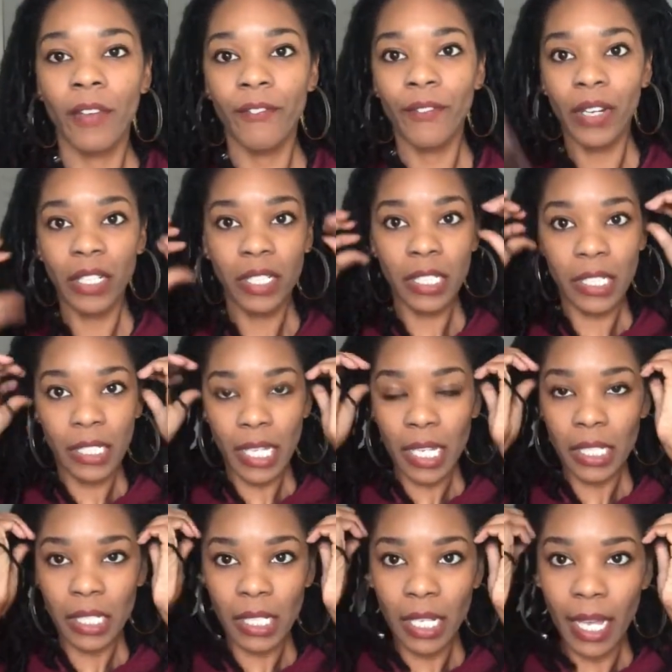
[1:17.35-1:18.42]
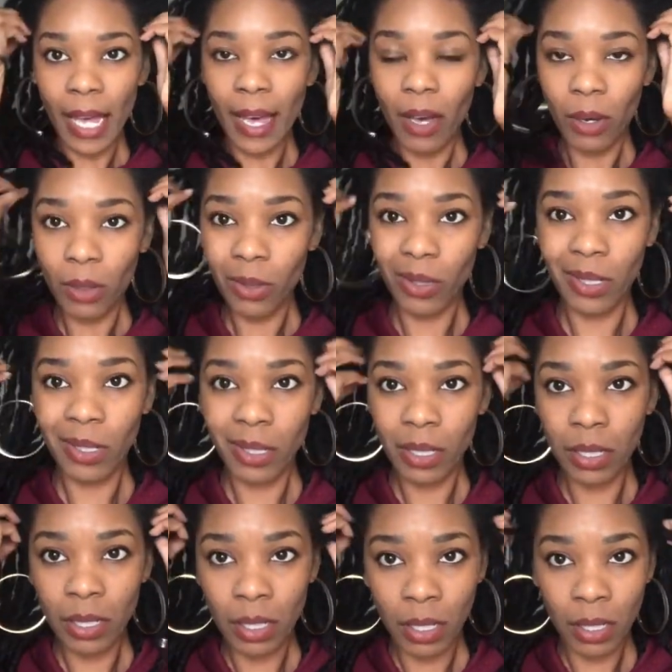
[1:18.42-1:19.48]
first section out,
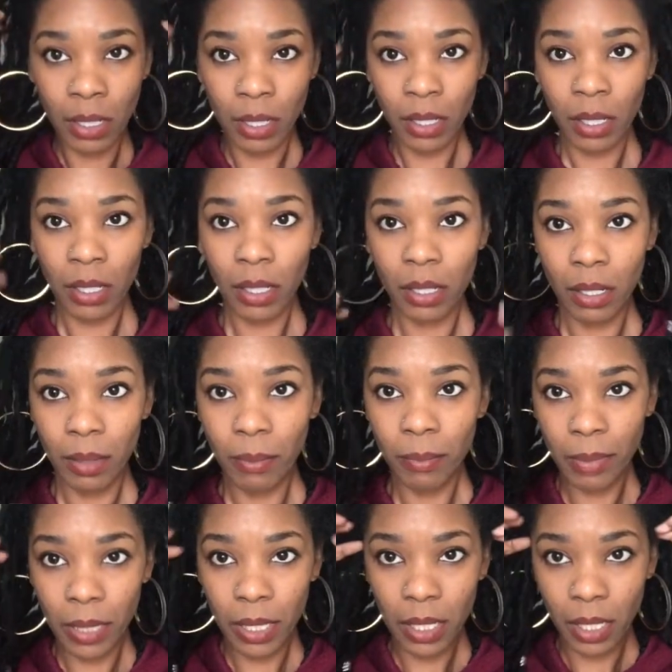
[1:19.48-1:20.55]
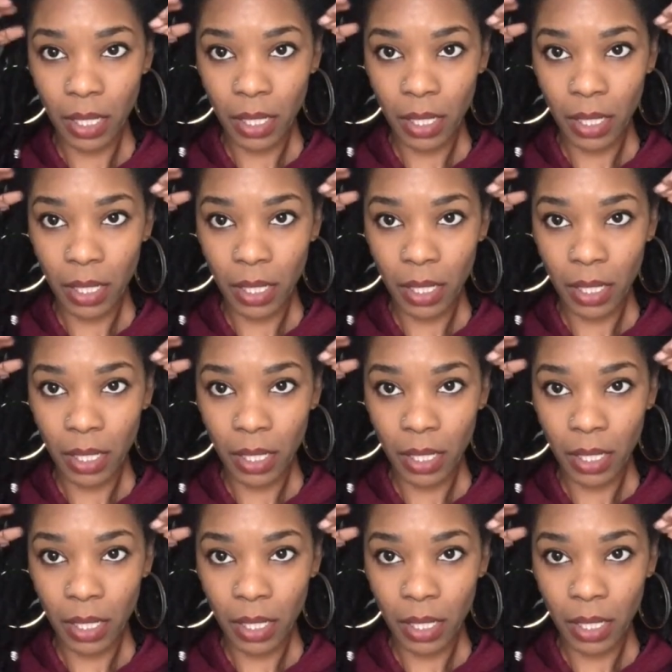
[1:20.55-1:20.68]
put